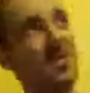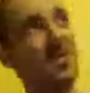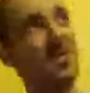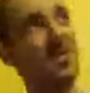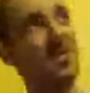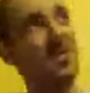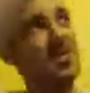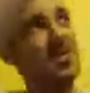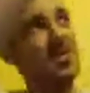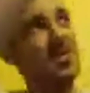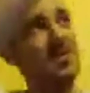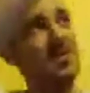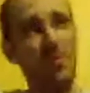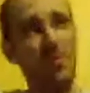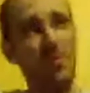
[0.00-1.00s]
As you can
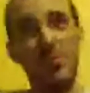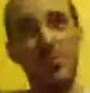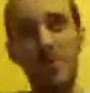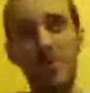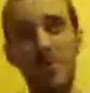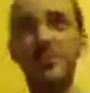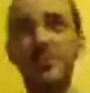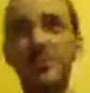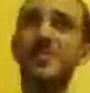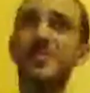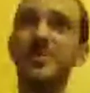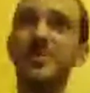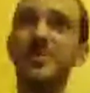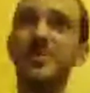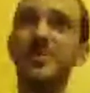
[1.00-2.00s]
see, more
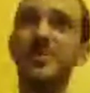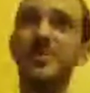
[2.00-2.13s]
rooms,